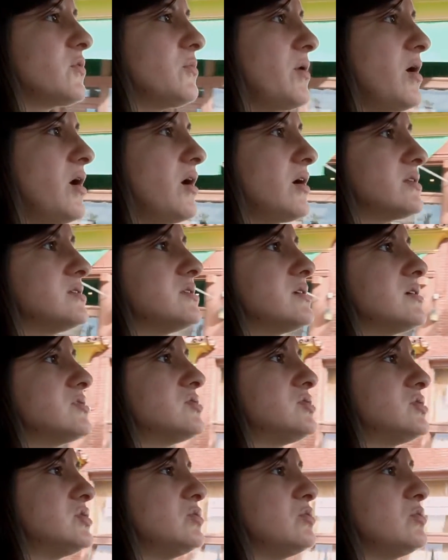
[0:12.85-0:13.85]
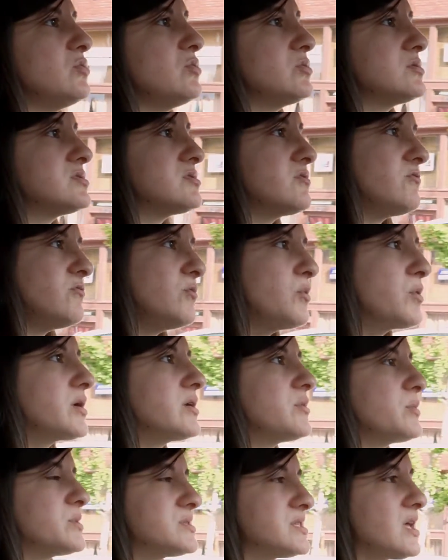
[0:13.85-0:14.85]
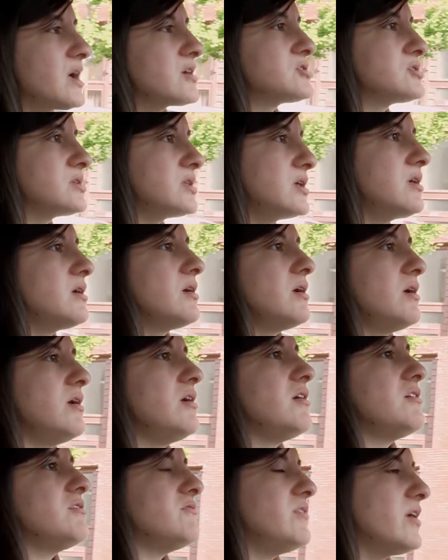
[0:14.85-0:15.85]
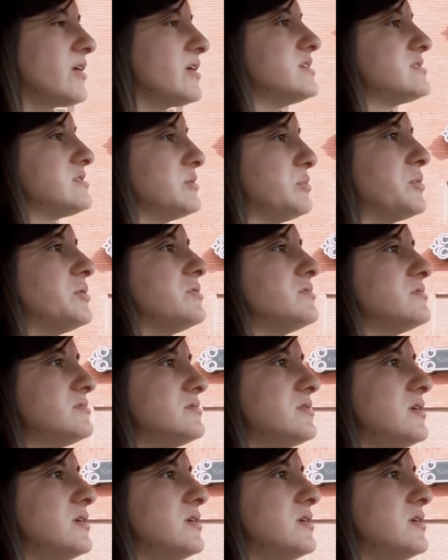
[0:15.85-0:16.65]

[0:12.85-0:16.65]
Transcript: from a Honda to, to Ford was actually very simple.